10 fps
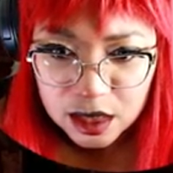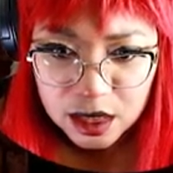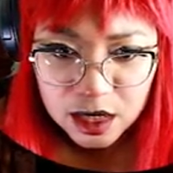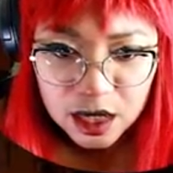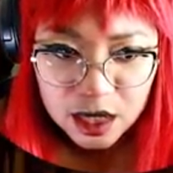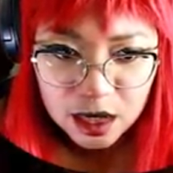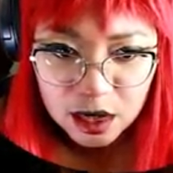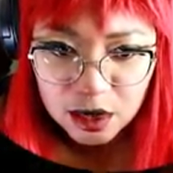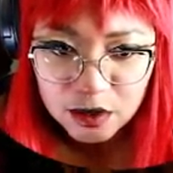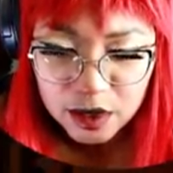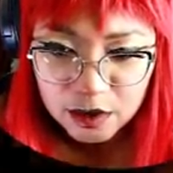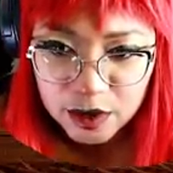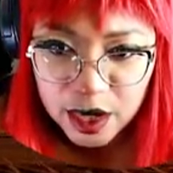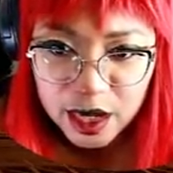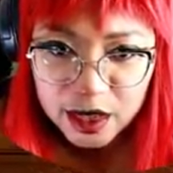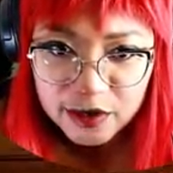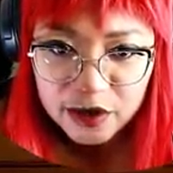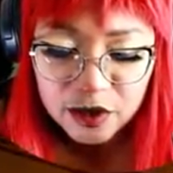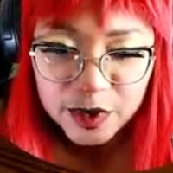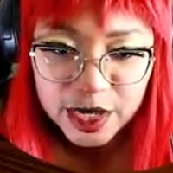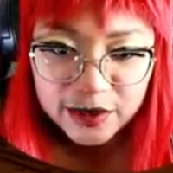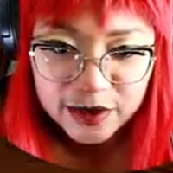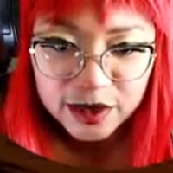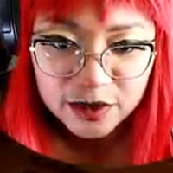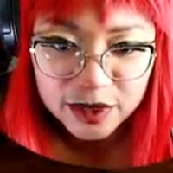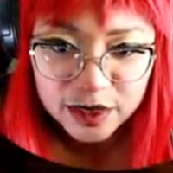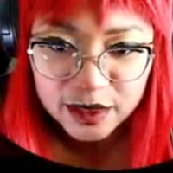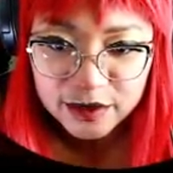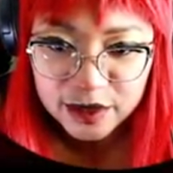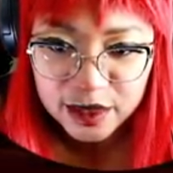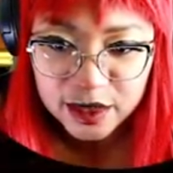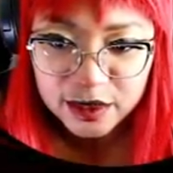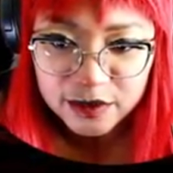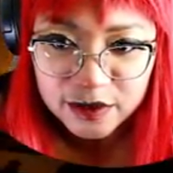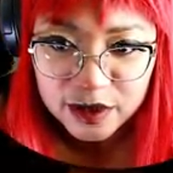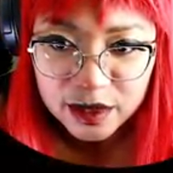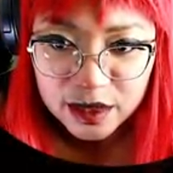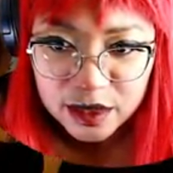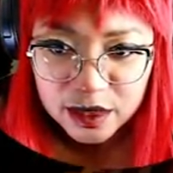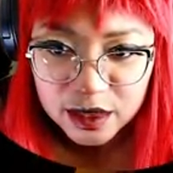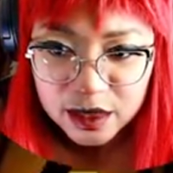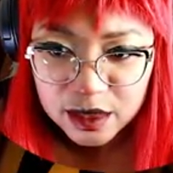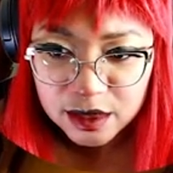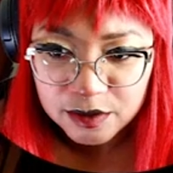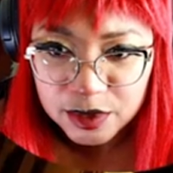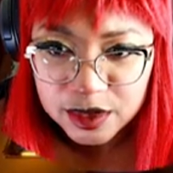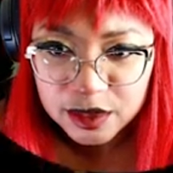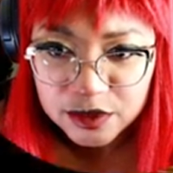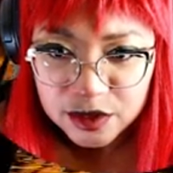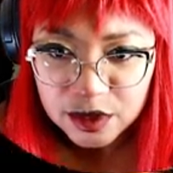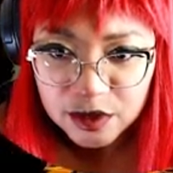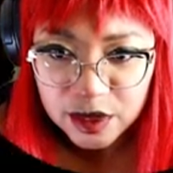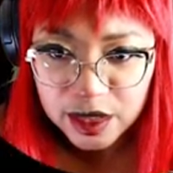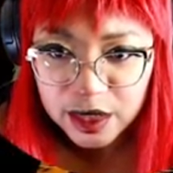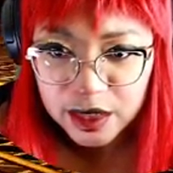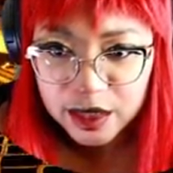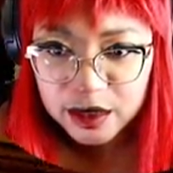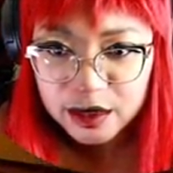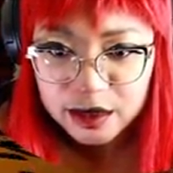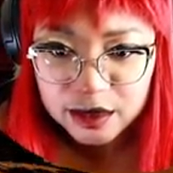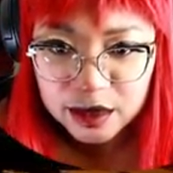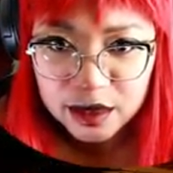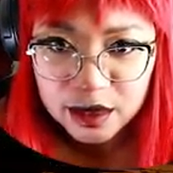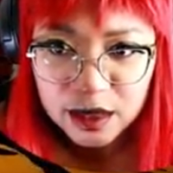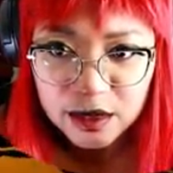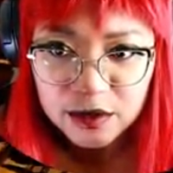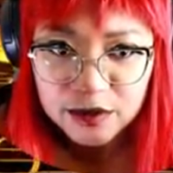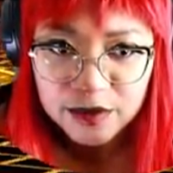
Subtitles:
I can't go anywhere. I assume it has to do with these things. But there's no, like, you know,